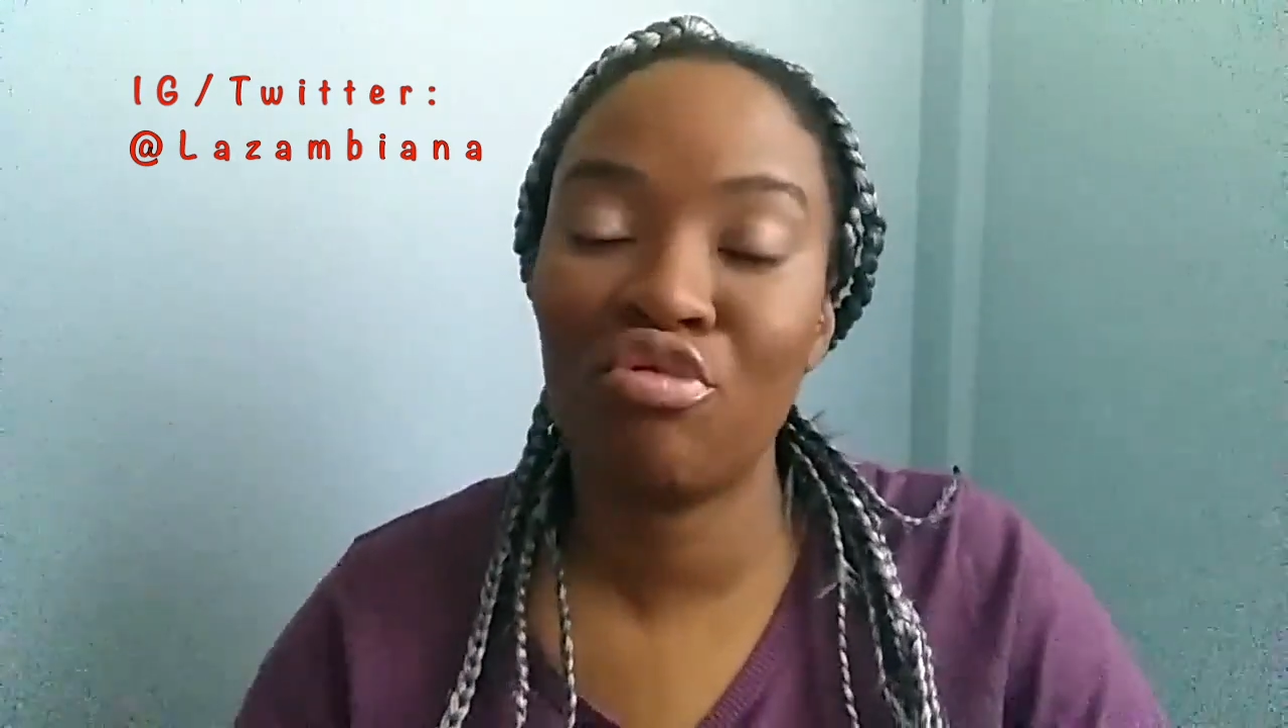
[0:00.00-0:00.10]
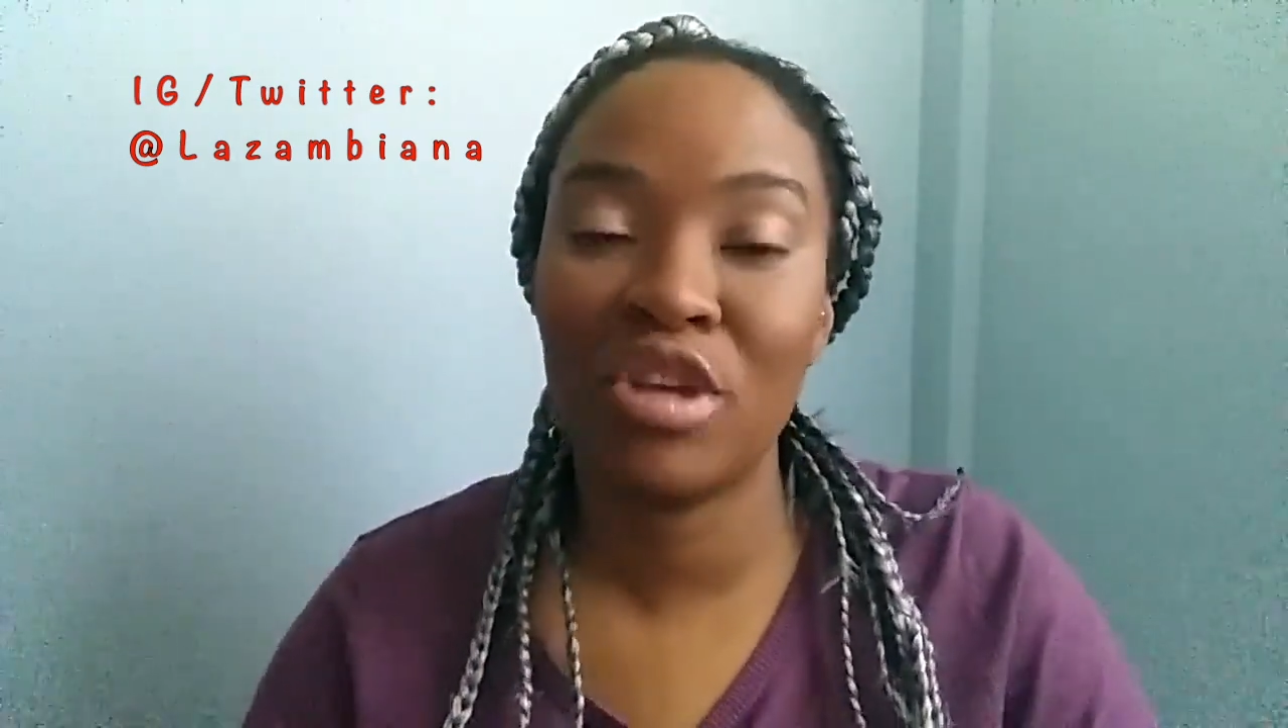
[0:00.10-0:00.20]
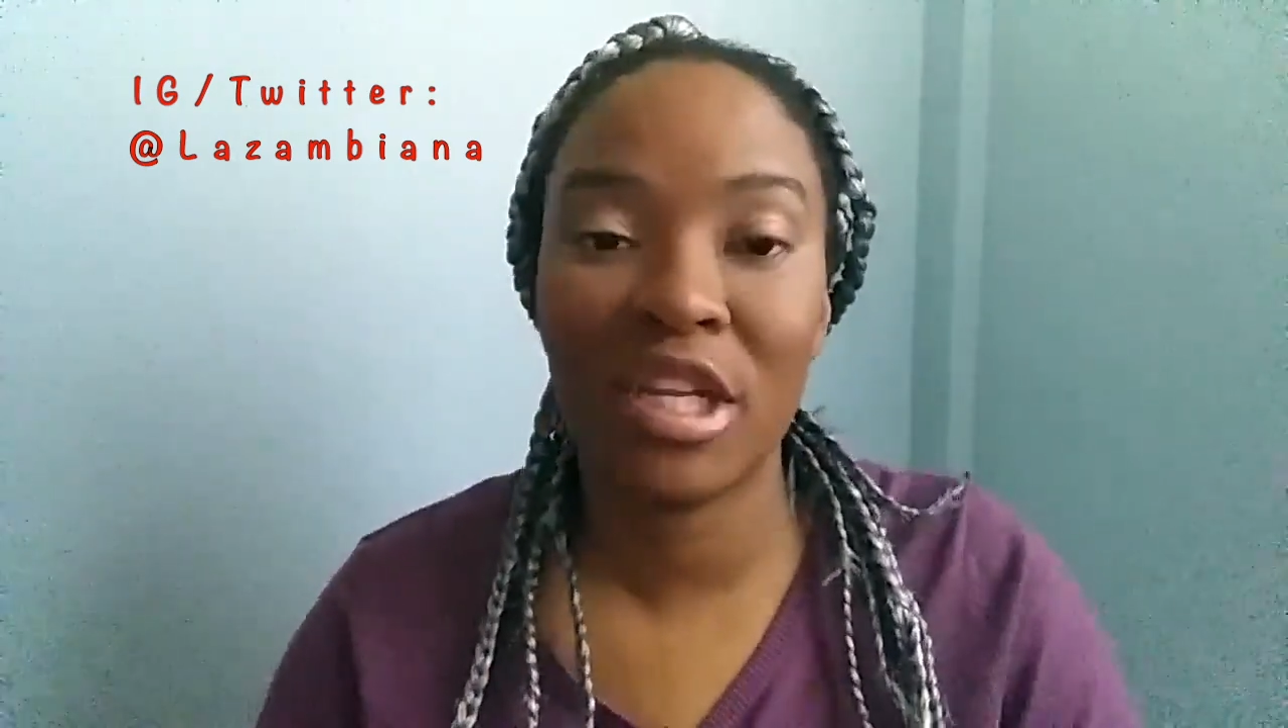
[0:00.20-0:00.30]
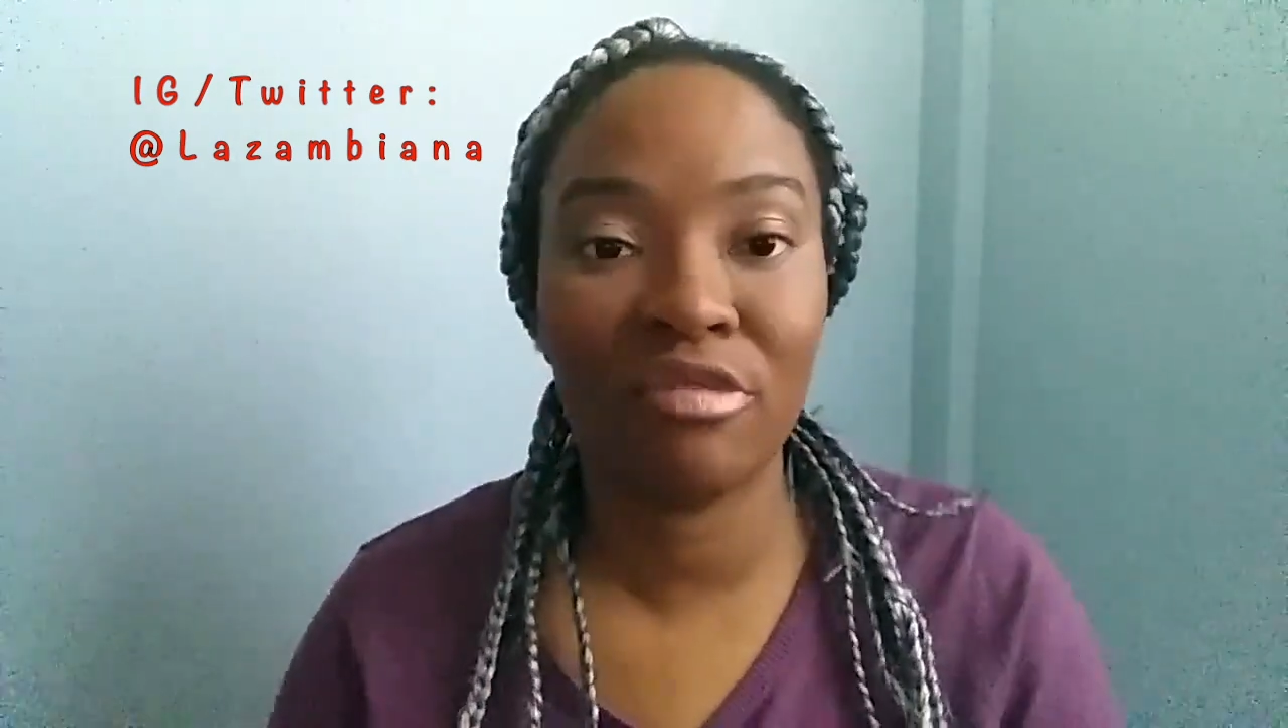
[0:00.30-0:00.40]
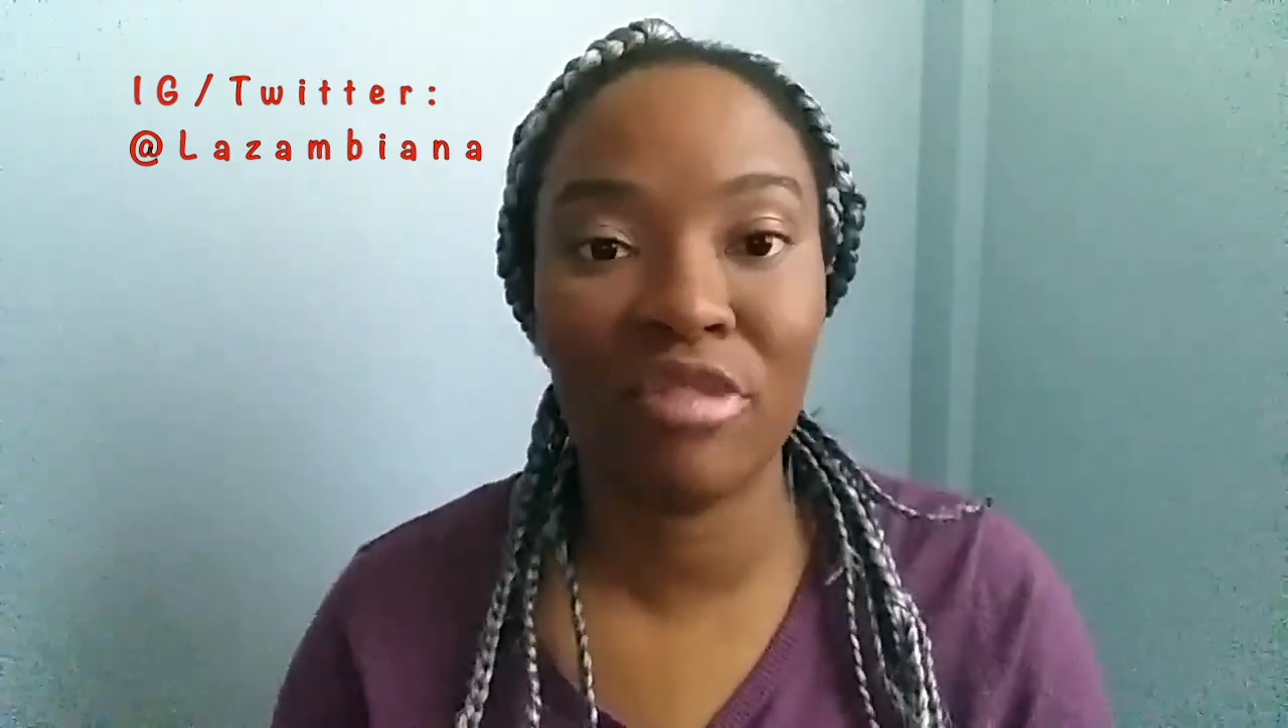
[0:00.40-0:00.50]

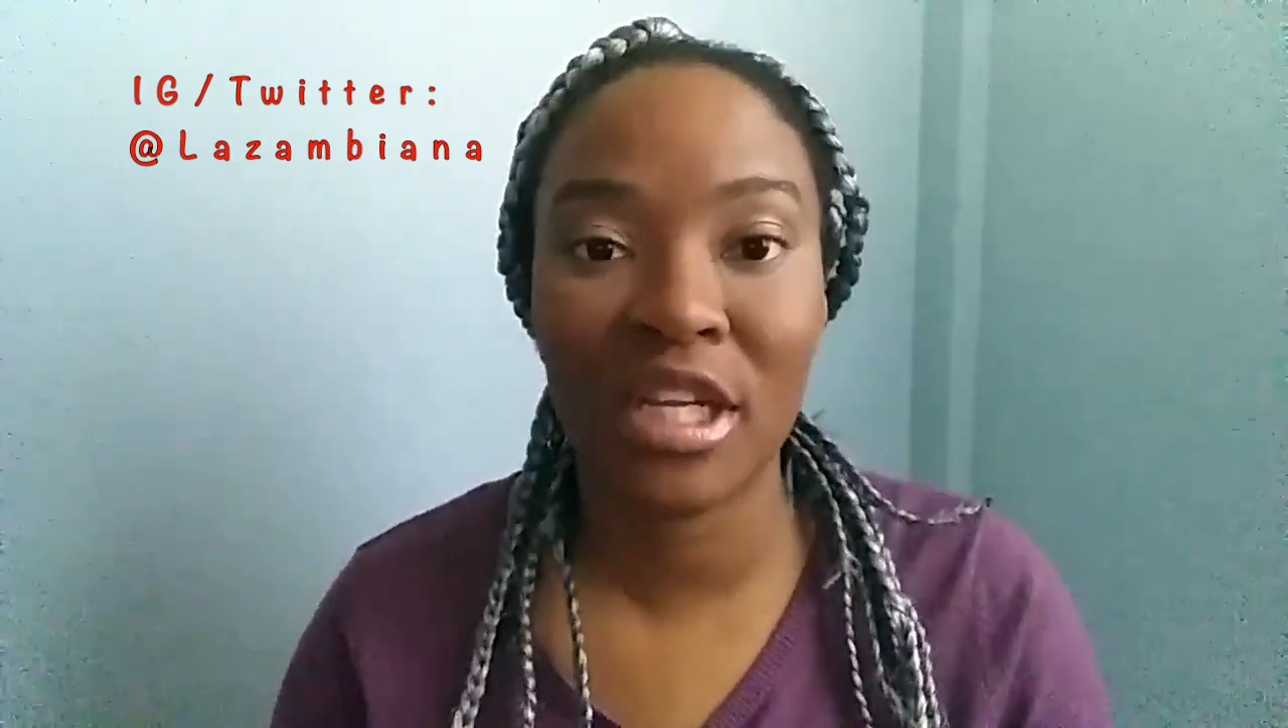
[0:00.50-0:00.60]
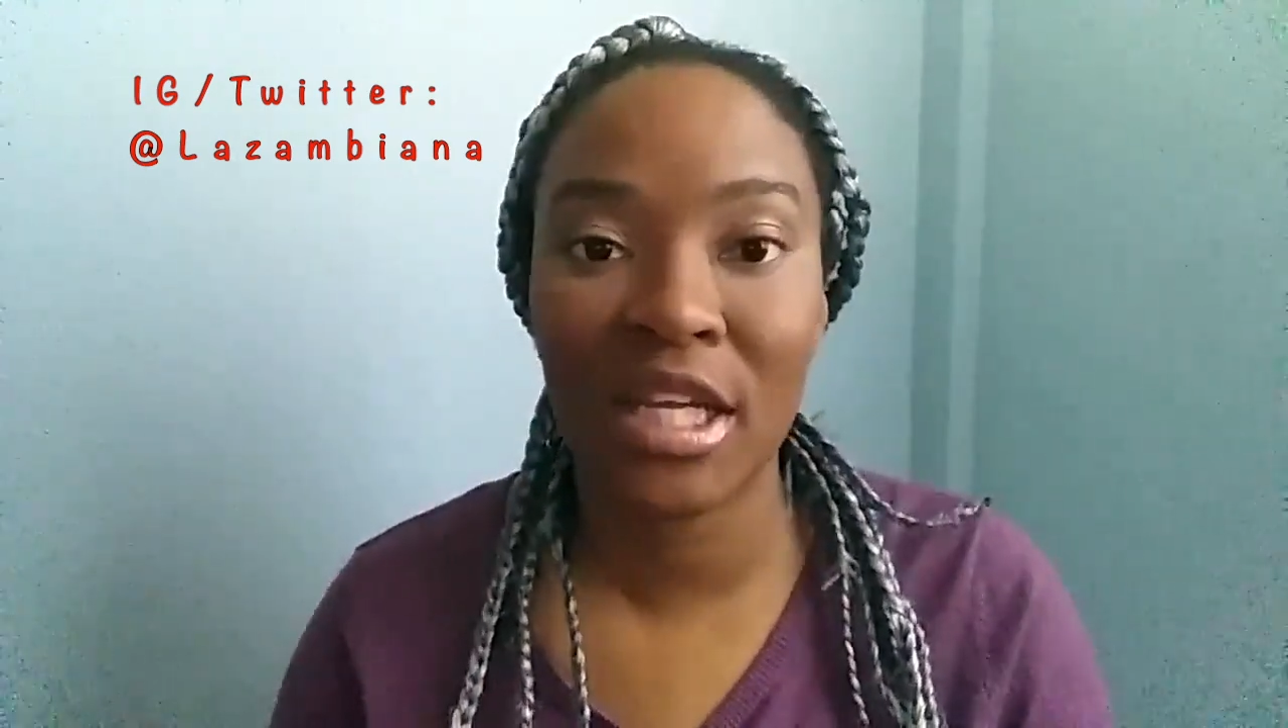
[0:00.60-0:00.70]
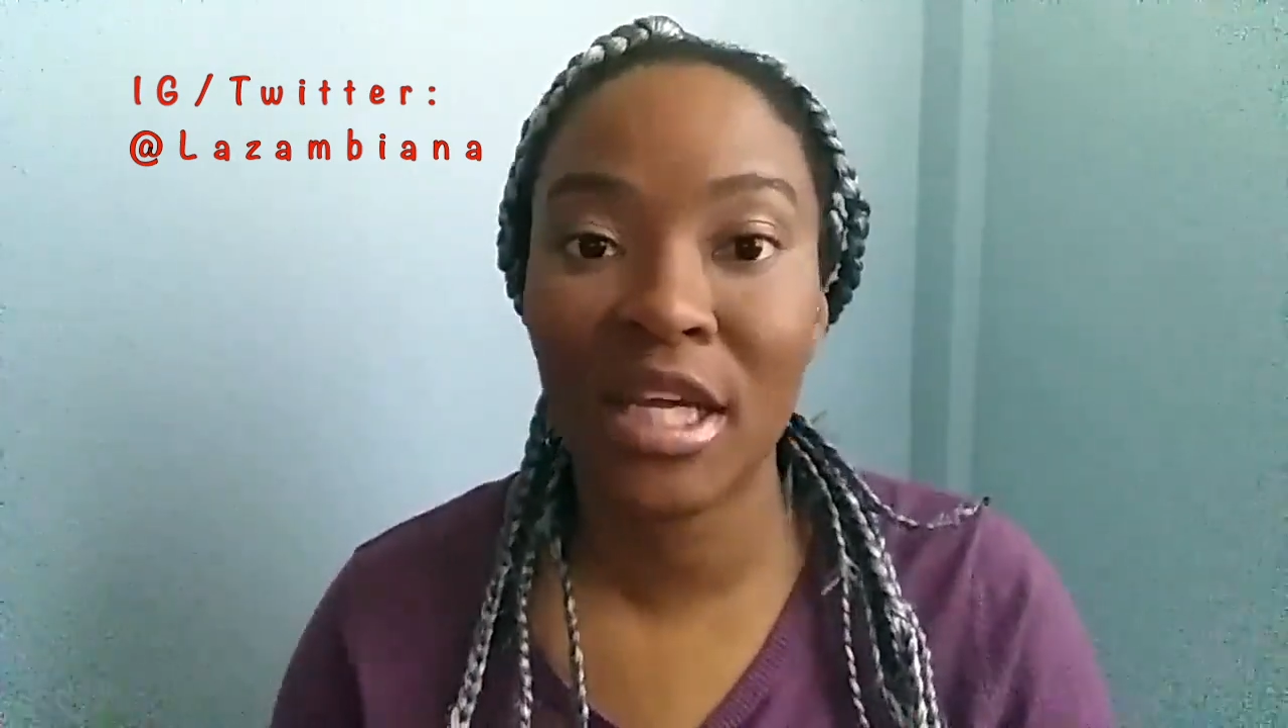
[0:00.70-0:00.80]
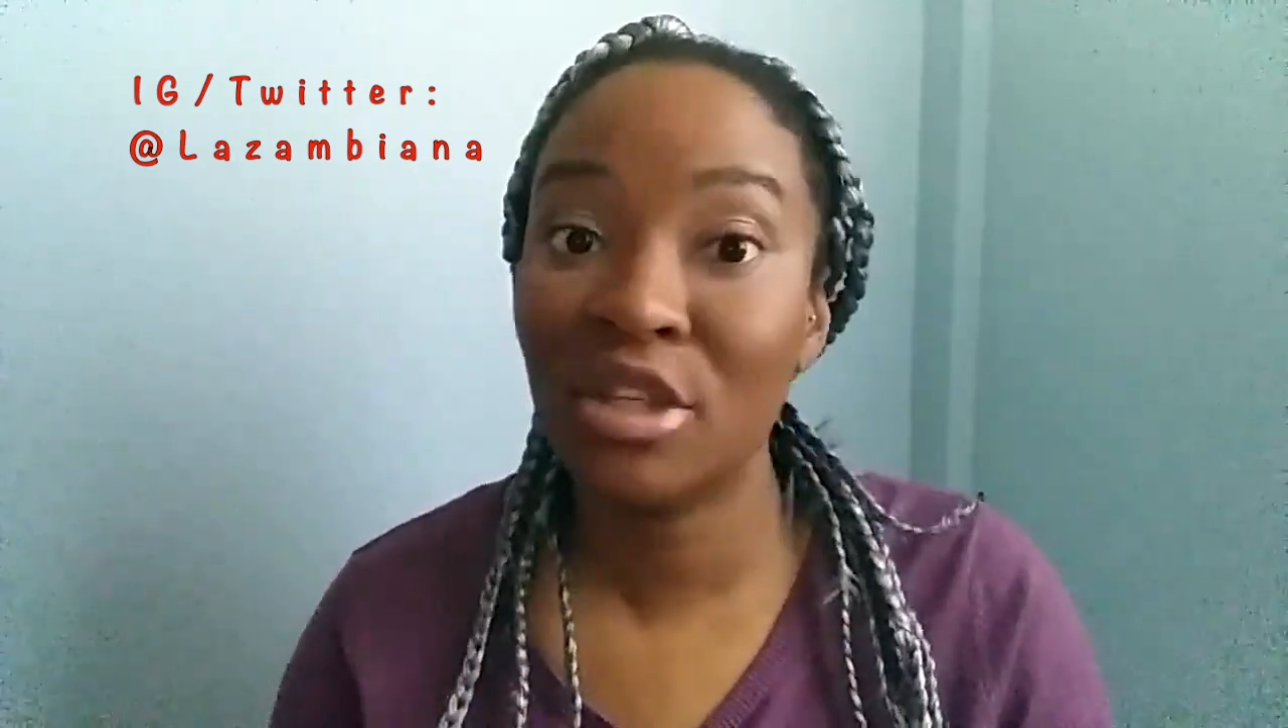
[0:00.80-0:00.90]
really